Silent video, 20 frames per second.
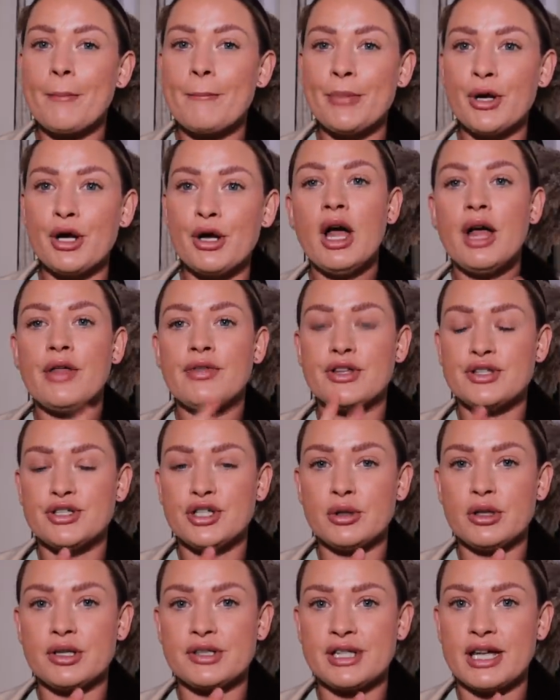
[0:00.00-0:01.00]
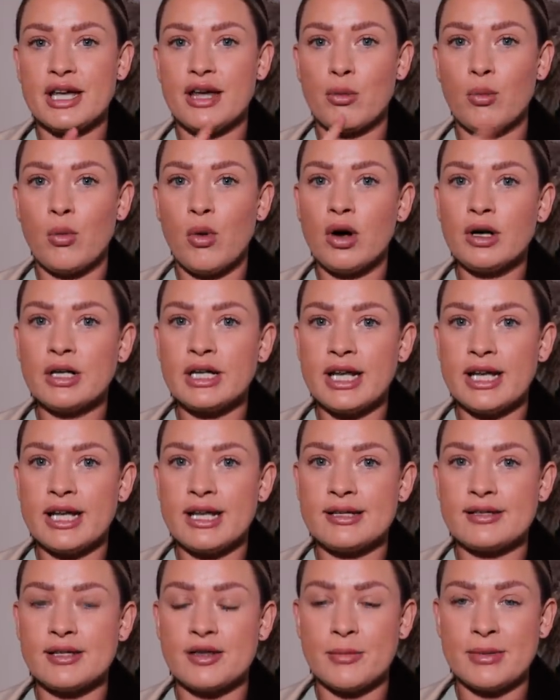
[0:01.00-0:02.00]
But there's two looks here. One
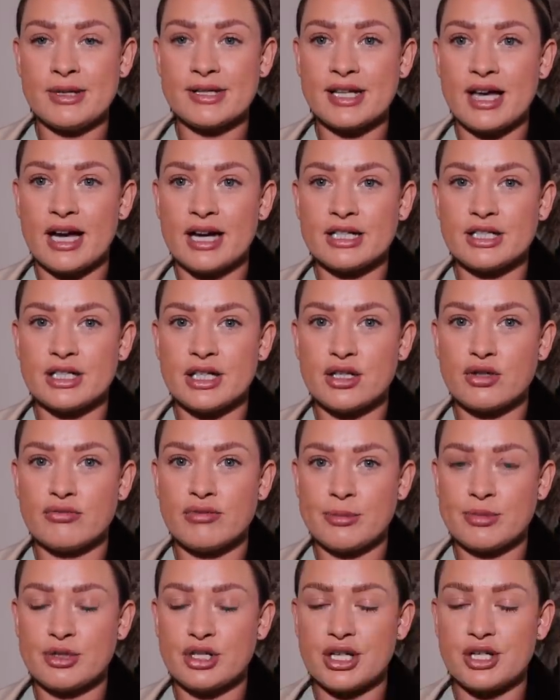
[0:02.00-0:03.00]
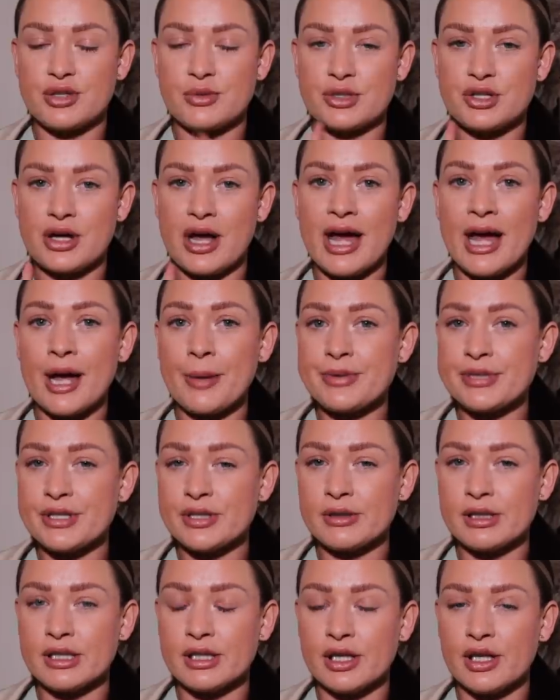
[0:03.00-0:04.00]
is the Missguided ripped jeans, which I
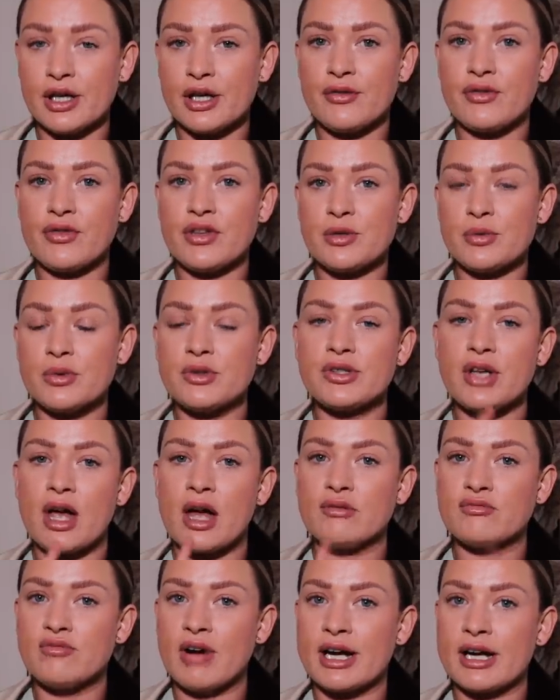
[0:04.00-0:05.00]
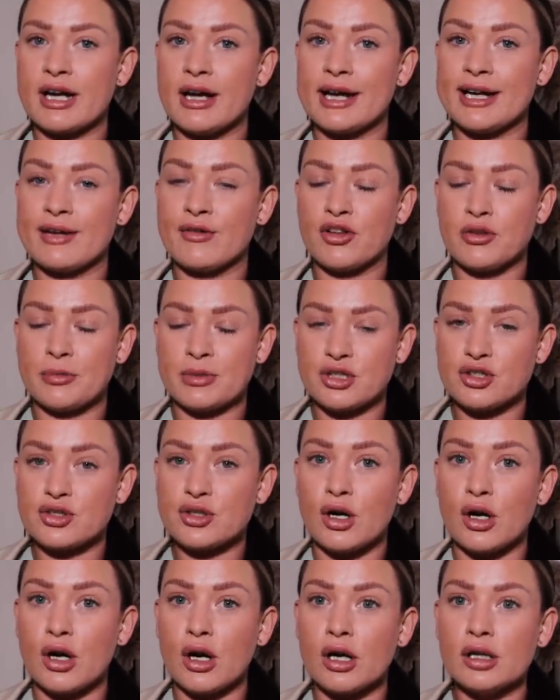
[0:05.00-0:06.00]
absolutely love. These ones are Riot and I've got them in a
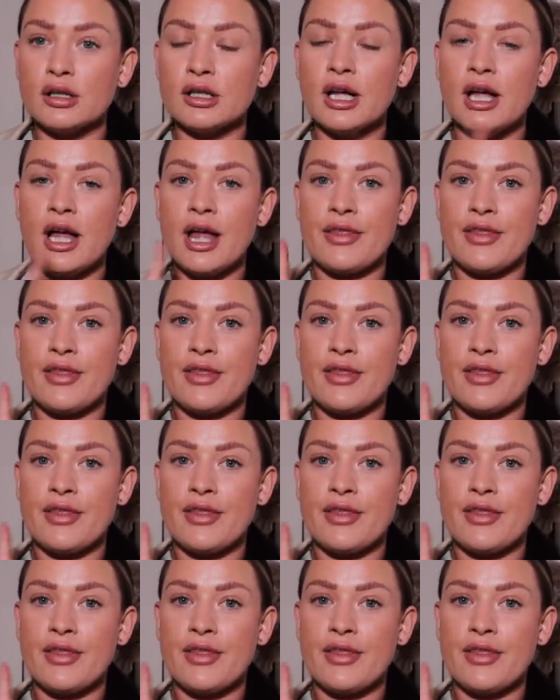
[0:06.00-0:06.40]
tall.